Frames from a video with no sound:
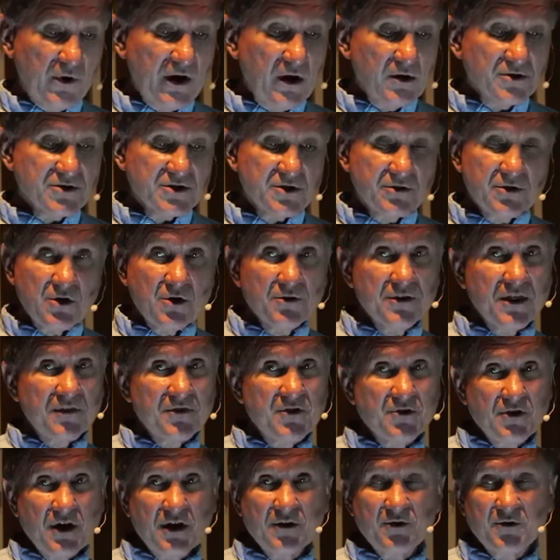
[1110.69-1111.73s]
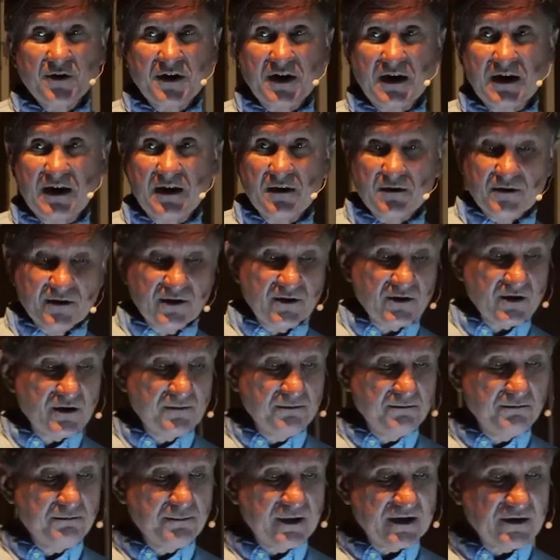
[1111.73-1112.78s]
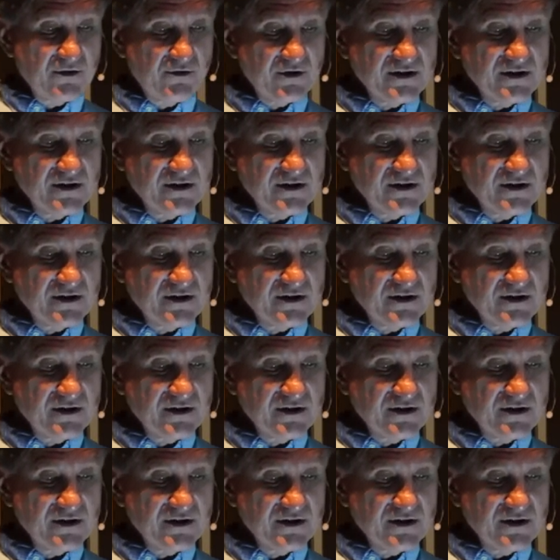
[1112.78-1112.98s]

we also know that they're not only killing them, but